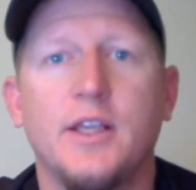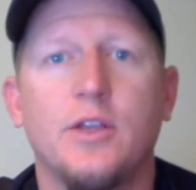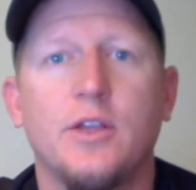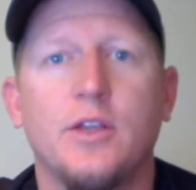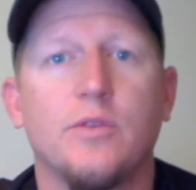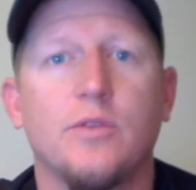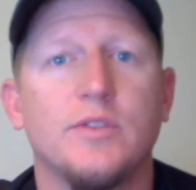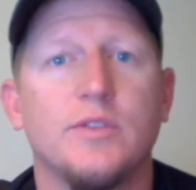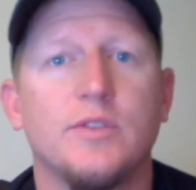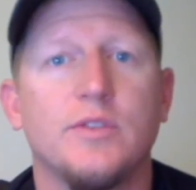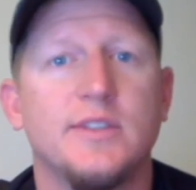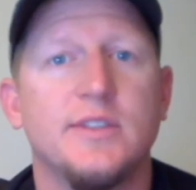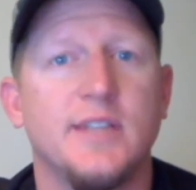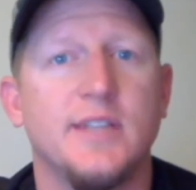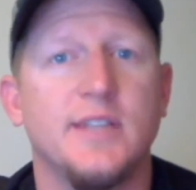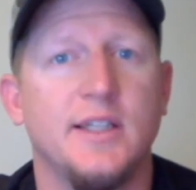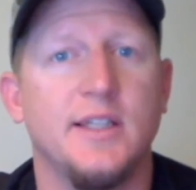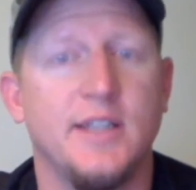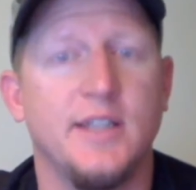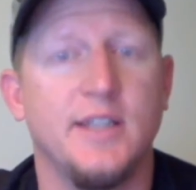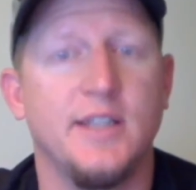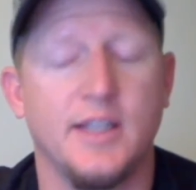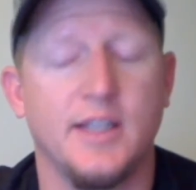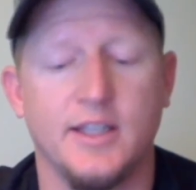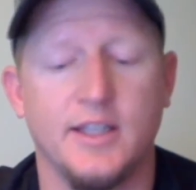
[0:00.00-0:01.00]
you're
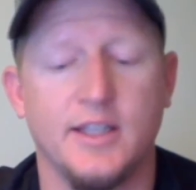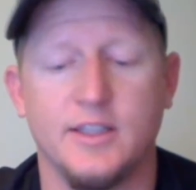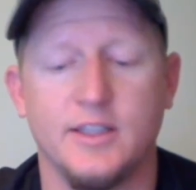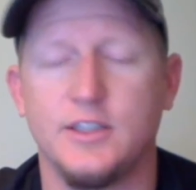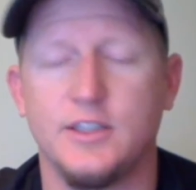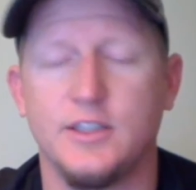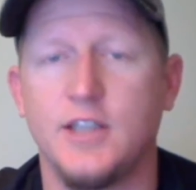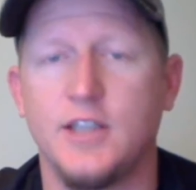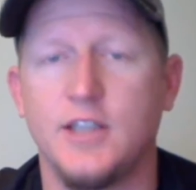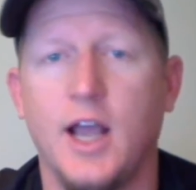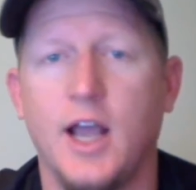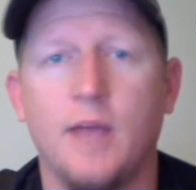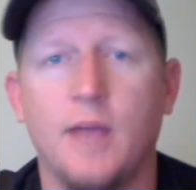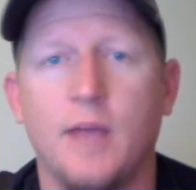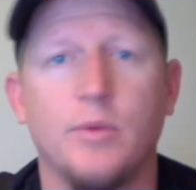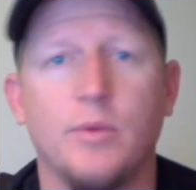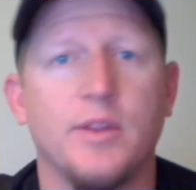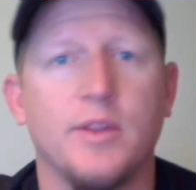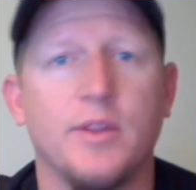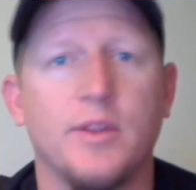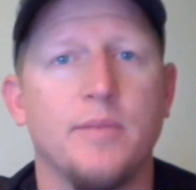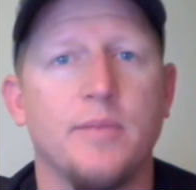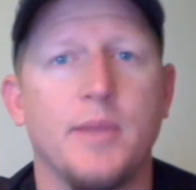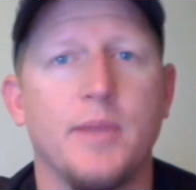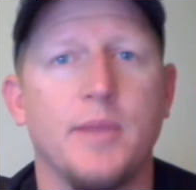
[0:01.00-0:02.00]
resenting in the job,
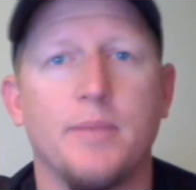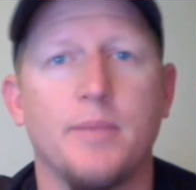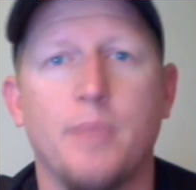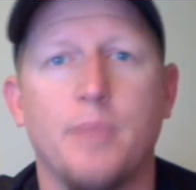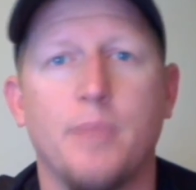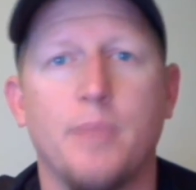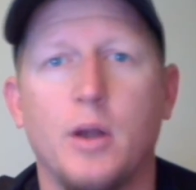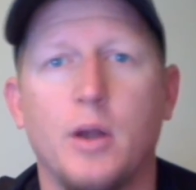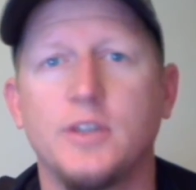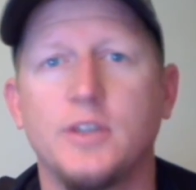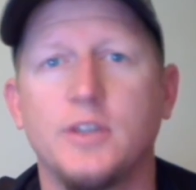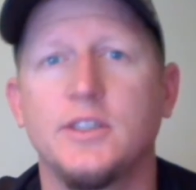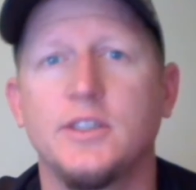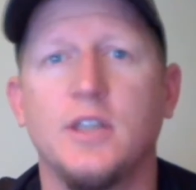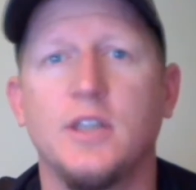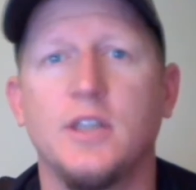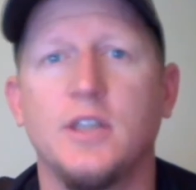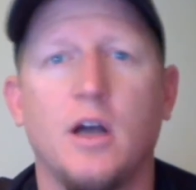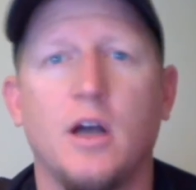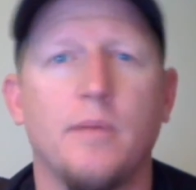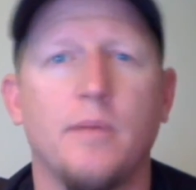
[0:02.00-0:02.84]
whether it be a person,